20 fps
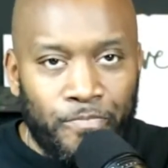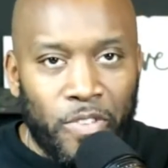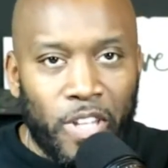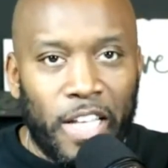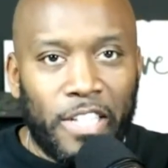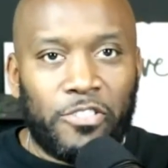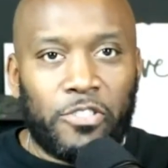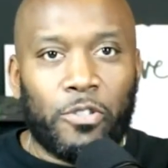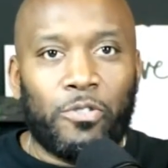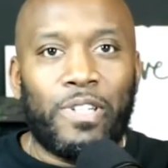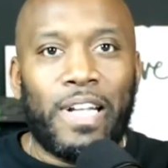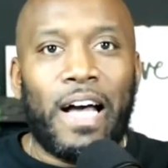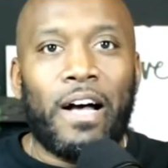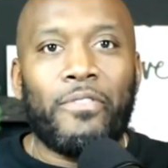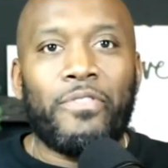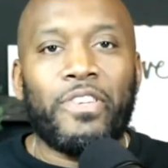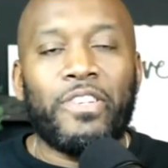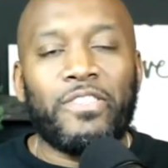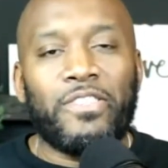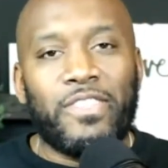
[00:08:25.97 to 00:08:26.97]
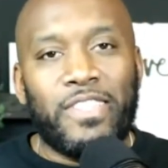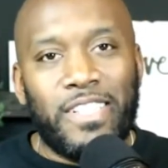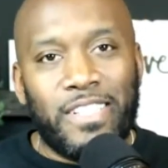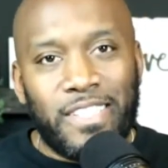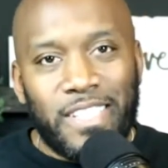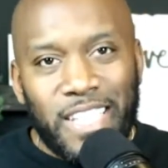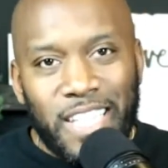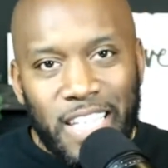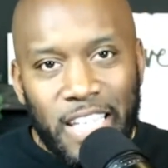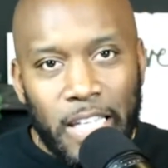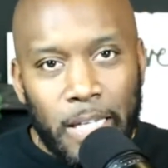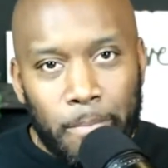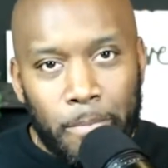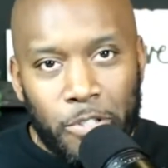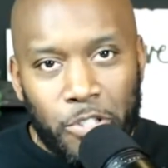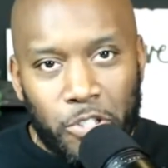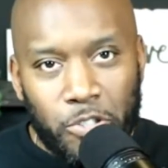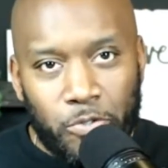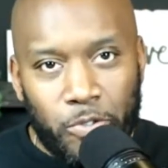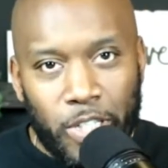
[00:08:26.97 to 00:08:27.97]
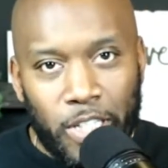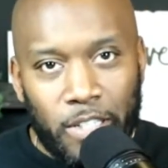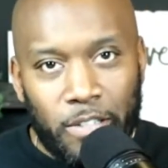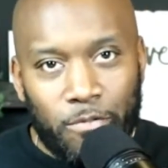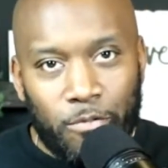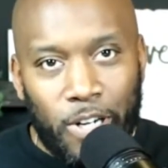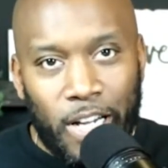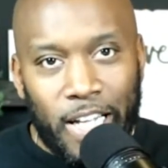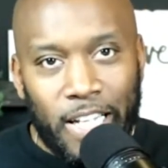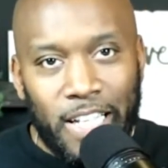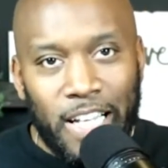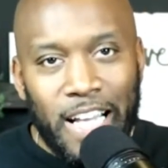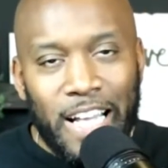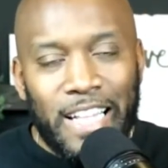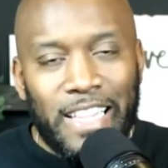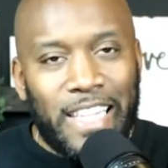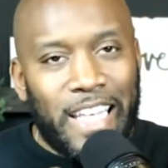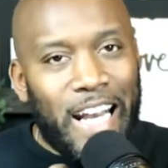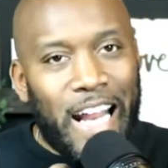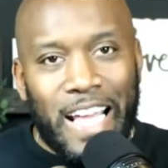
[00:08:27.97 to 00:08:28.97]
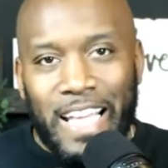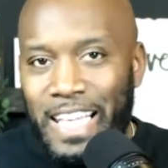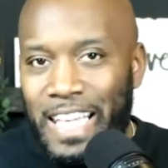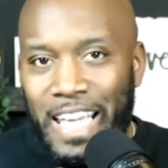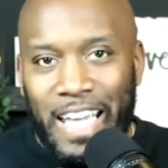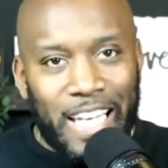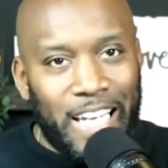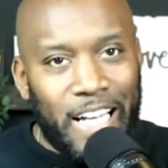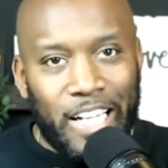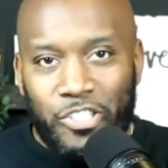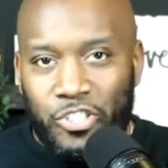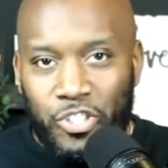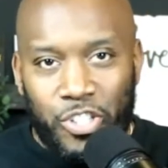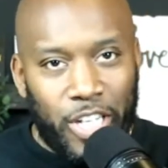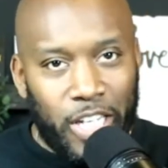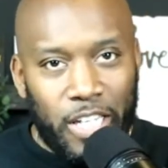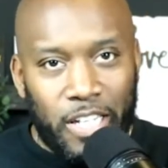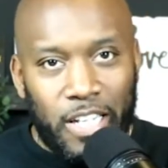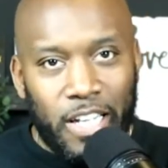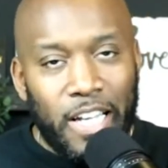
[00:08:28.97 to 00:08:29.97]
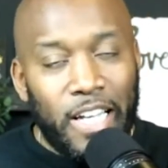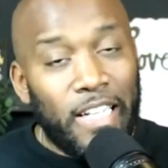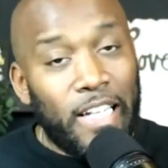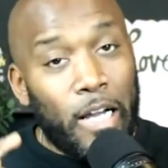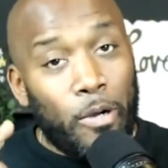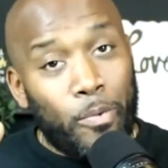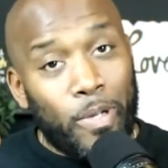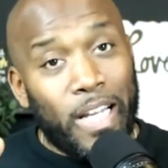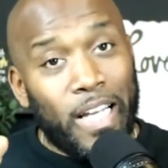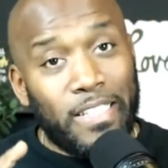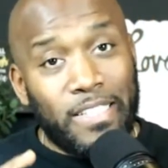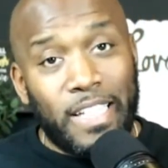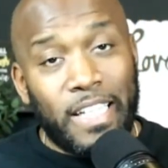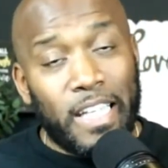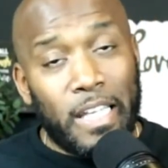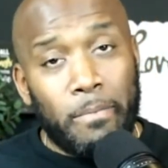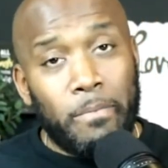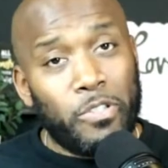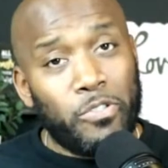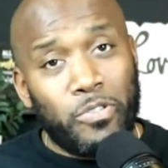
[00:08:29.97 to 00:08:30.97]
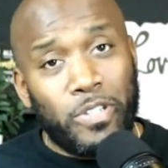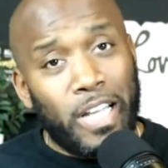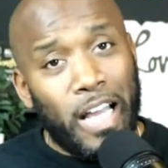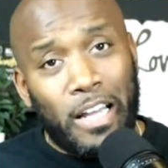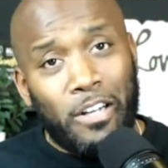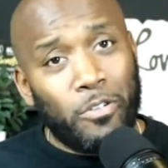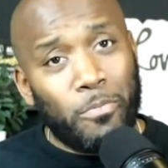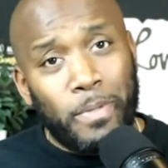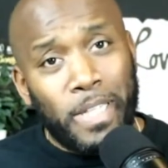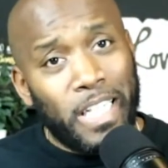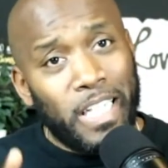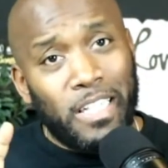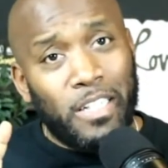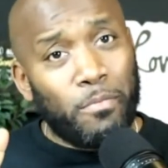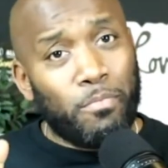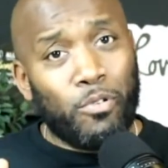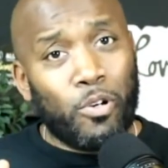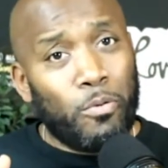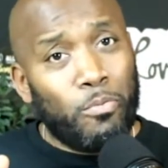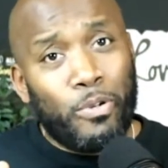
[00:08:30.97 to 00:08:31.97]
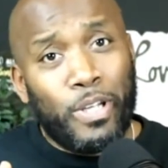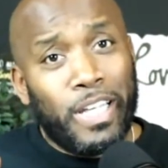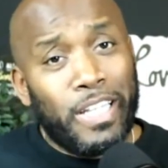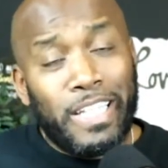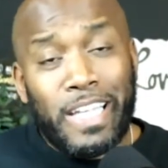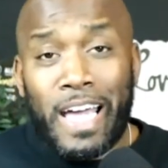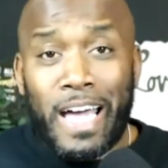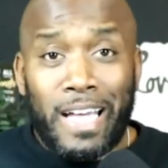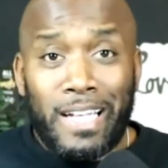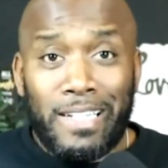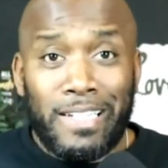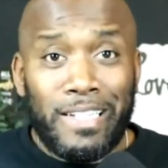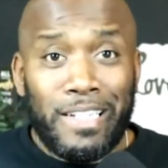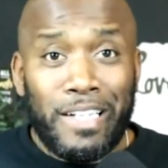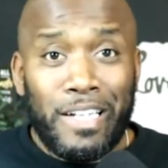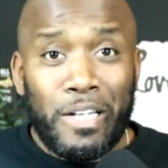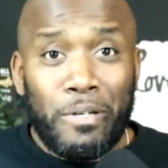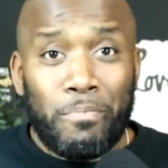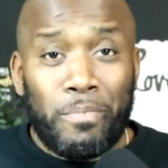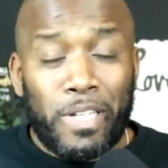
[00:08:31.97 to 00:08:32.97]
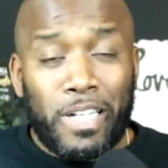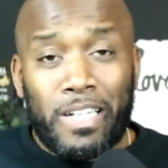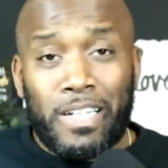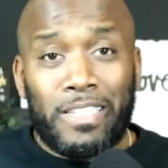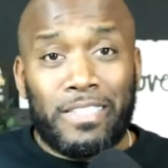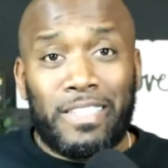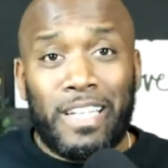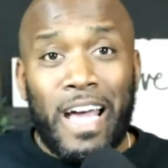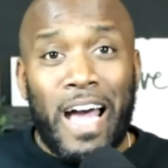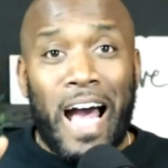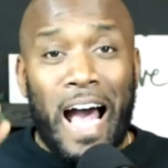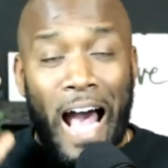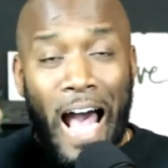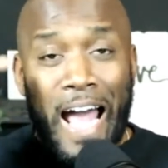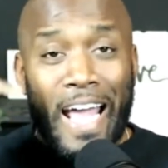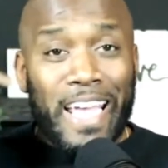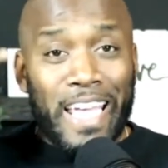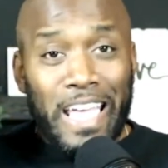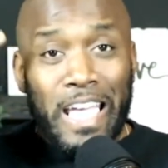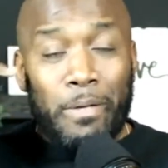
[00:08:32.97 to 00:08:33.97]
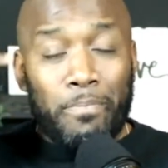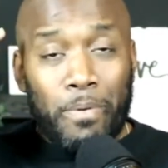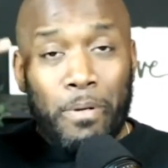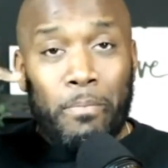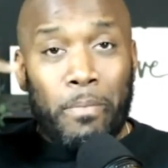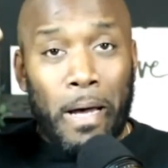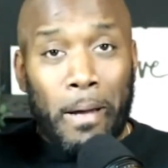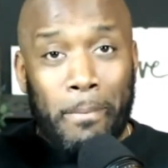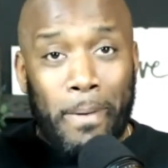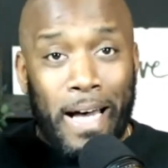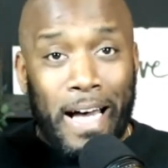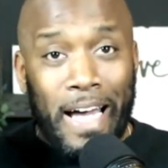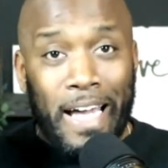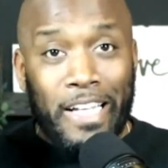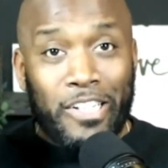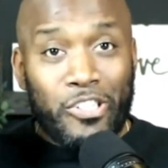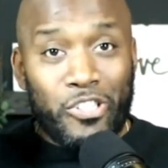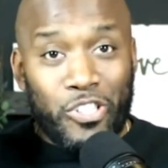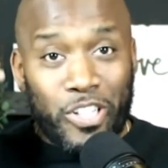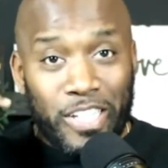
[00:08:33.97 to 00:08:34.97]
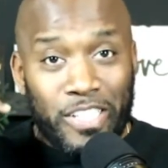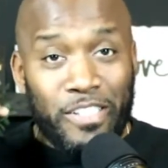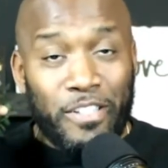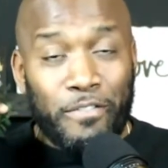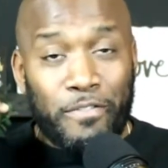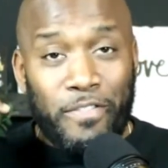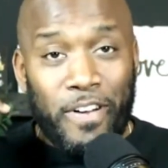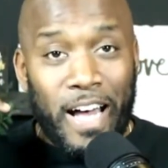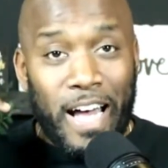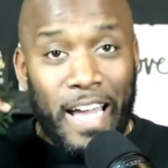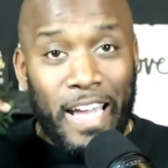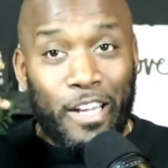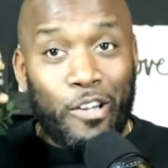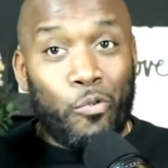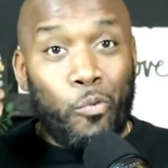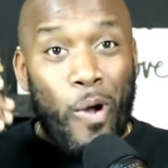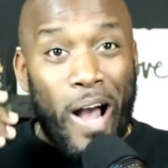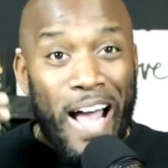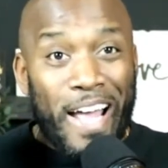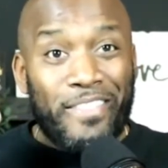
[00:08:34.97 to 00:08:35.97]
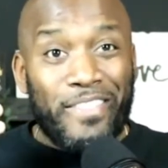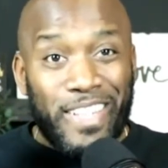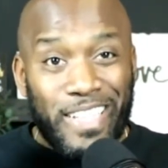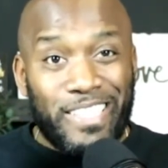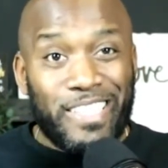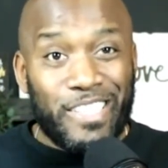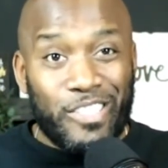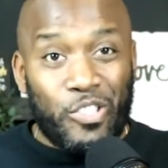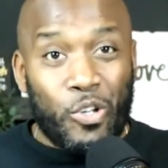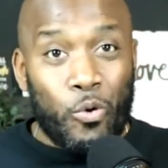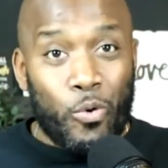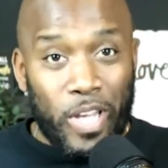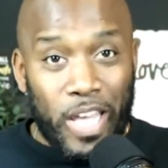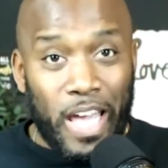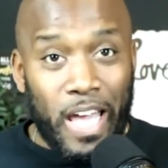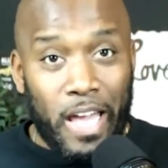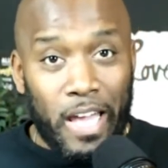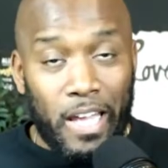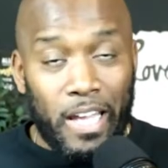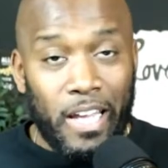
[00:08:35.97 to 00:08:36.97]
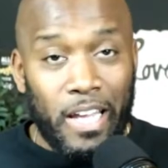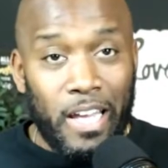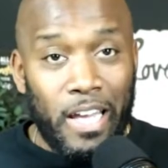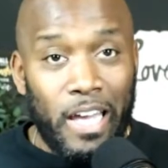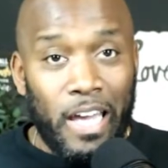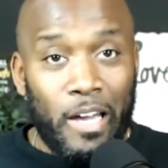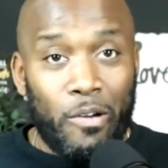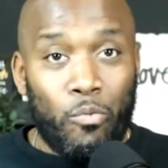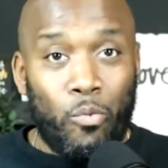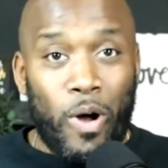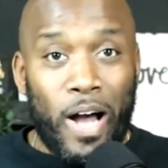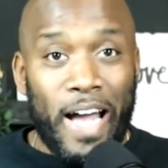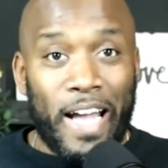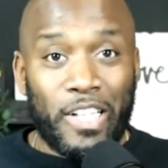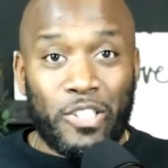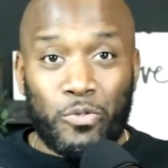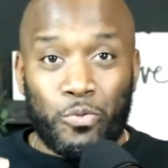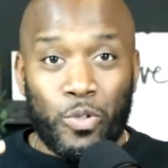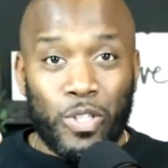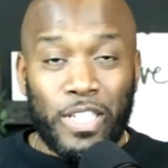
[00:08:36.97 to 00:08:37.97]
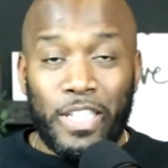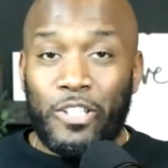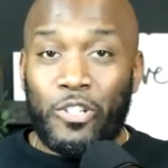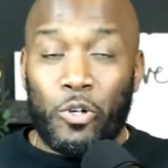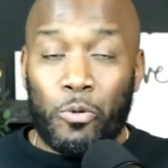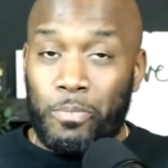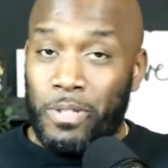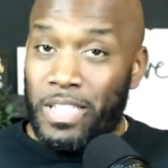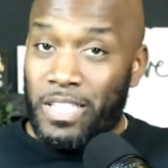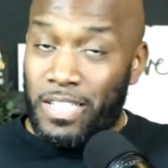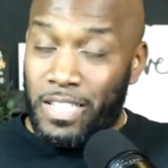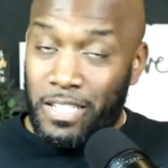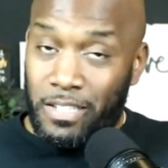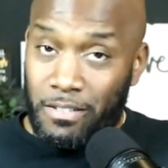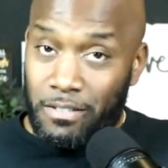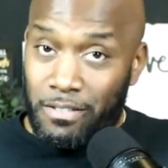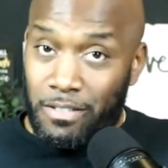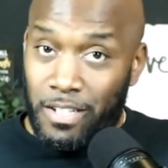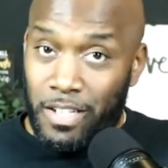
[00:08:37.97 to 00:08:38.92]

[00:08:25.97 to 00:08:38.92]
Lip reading: And so now there's this chemistry, right, that I cannot shake. Now, when I say chemistry, I don't mean inappropriate yet, because I keep in my mind justifying why this is okay and why it's really no big deal.